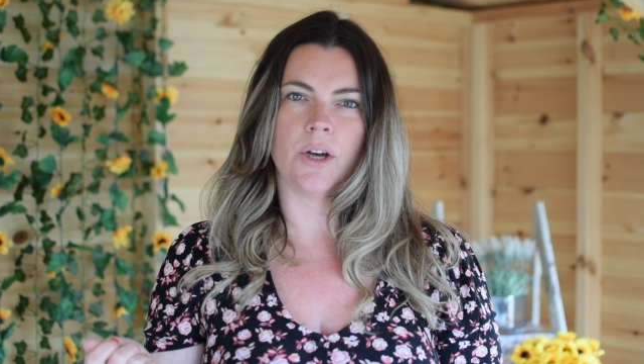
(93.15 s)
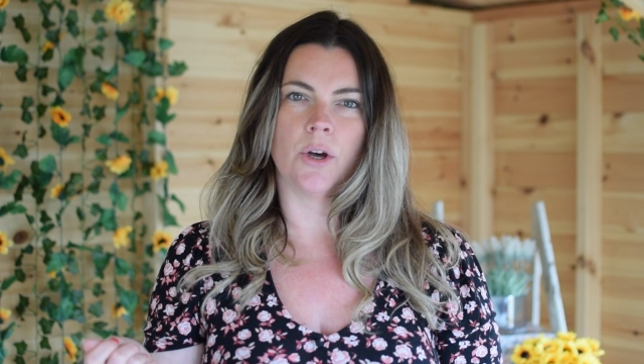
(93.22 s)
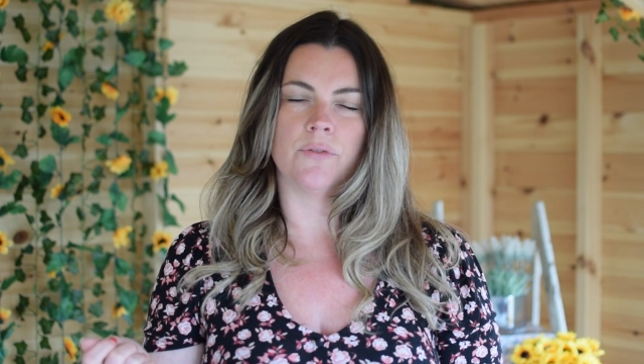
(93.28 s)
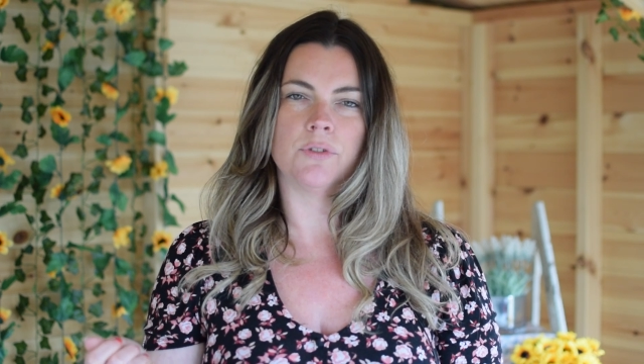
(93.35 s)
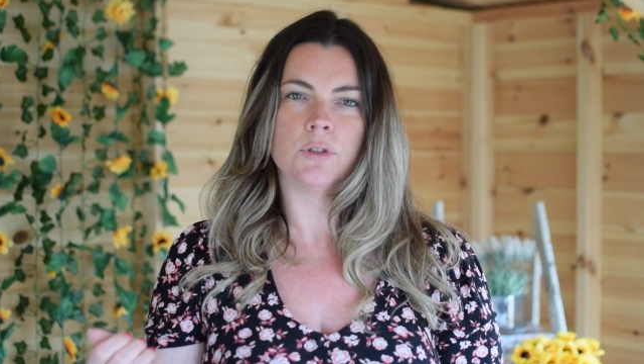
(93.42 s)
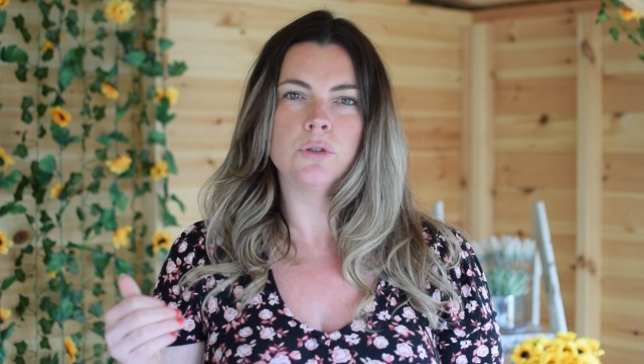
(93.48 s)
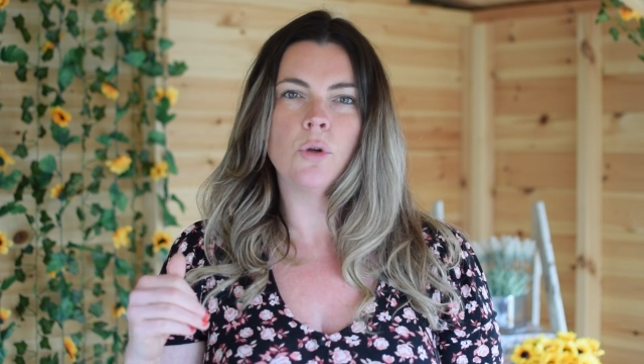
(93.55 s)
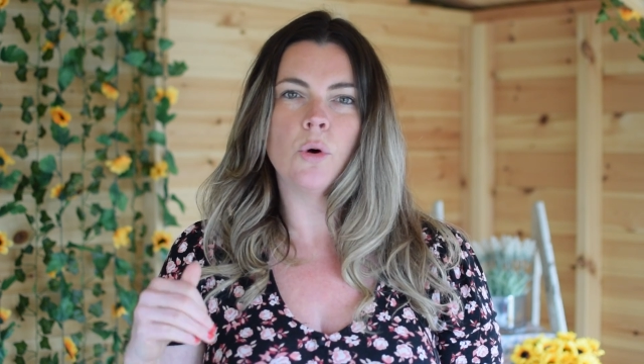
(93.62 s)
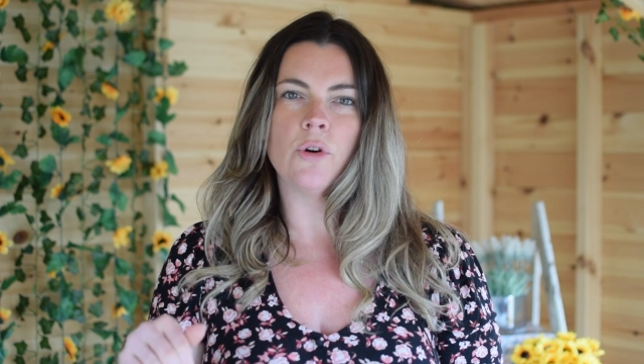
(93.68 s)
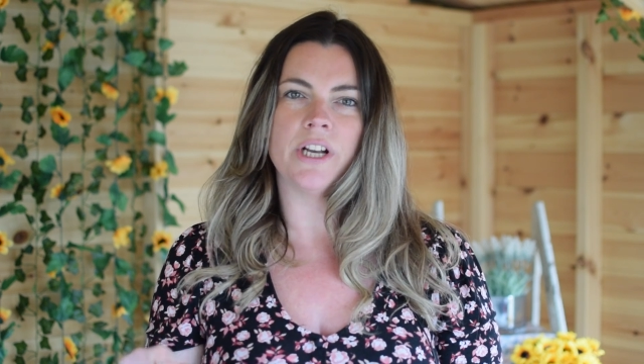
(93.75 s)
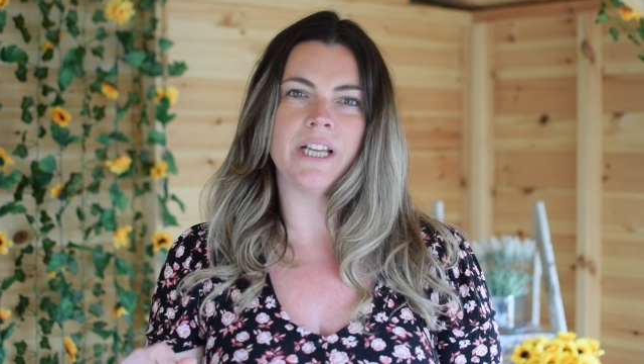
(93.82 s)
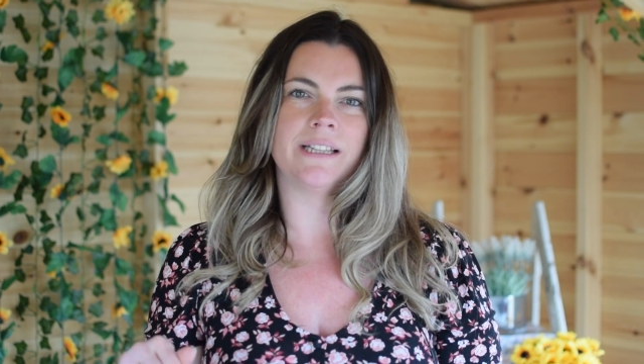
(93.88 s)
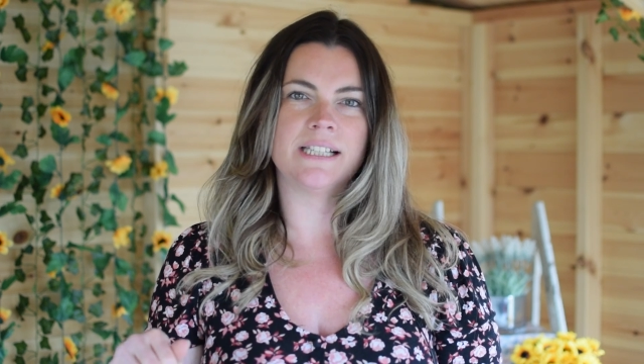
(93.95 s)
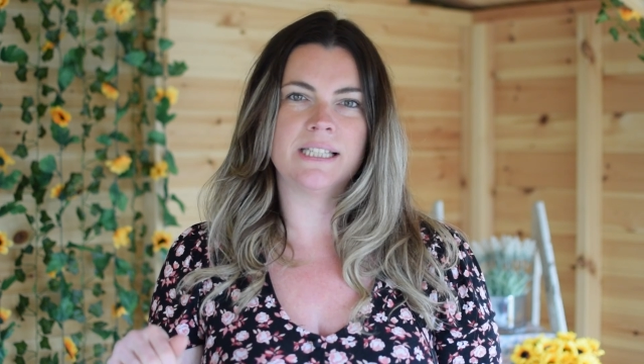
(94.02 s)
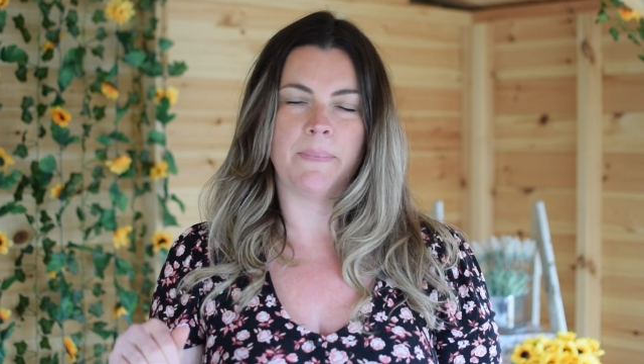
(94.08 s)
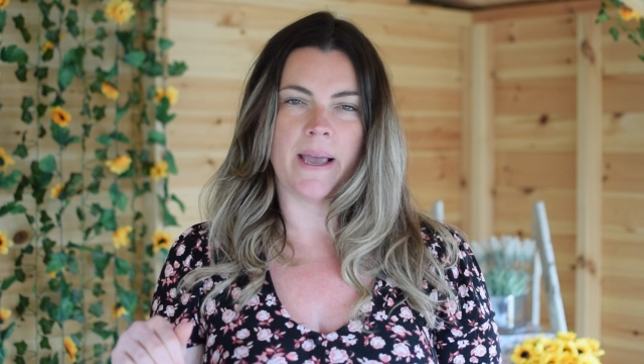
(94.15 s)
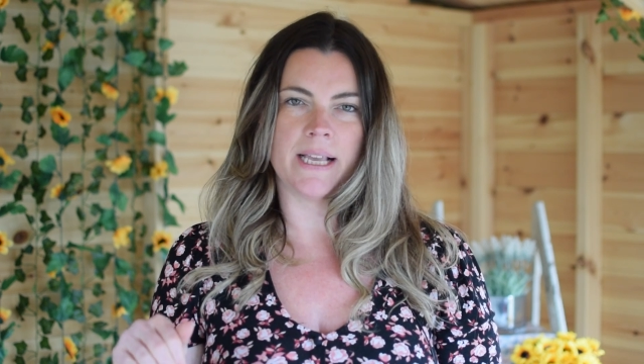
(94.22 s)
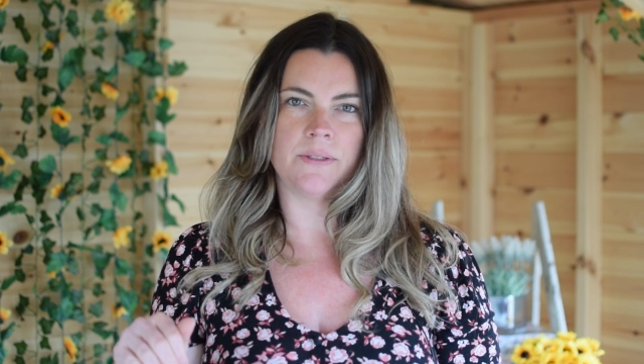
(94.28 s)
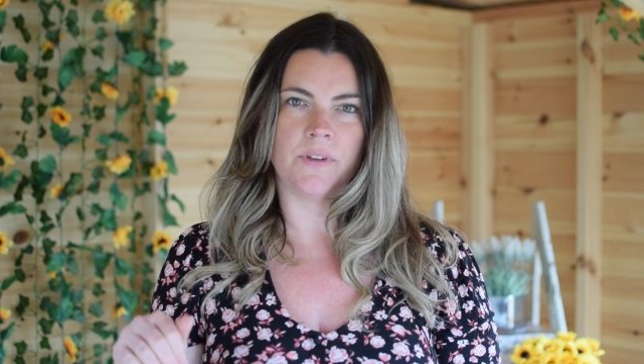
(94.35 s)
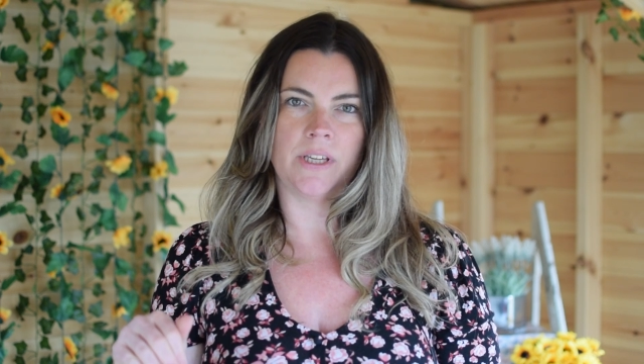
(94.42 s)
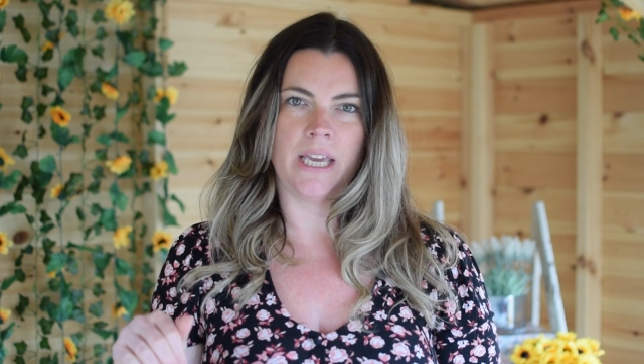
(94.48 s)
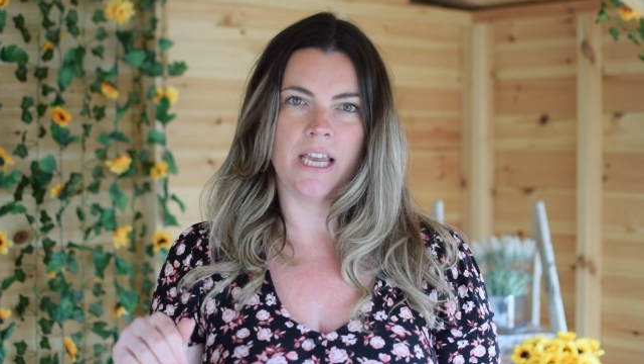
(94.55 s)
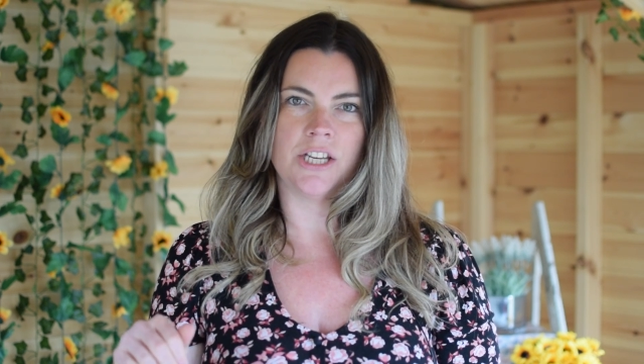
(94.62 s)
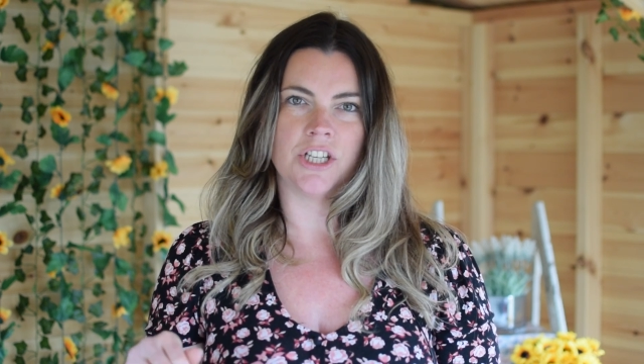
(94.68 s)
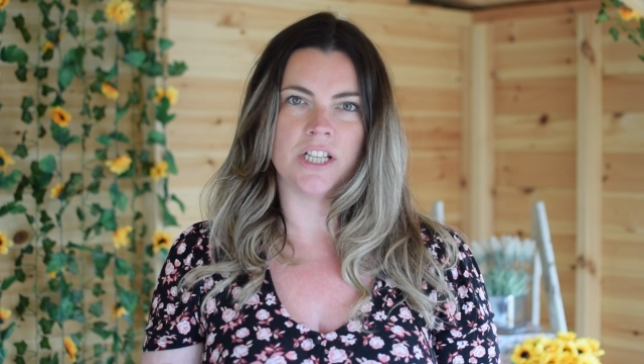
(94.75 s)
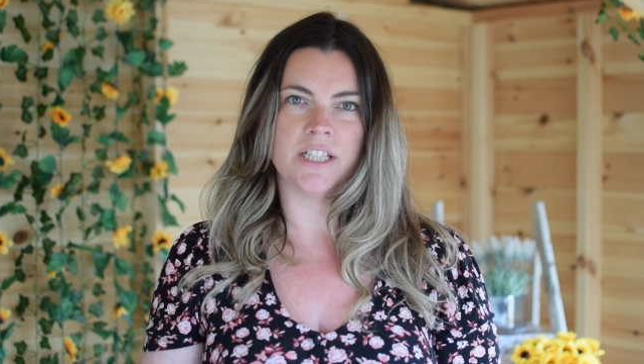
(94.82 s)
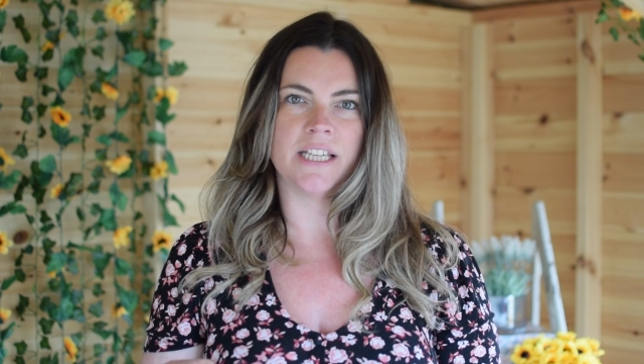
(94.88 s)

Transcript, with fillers: of lowering the specification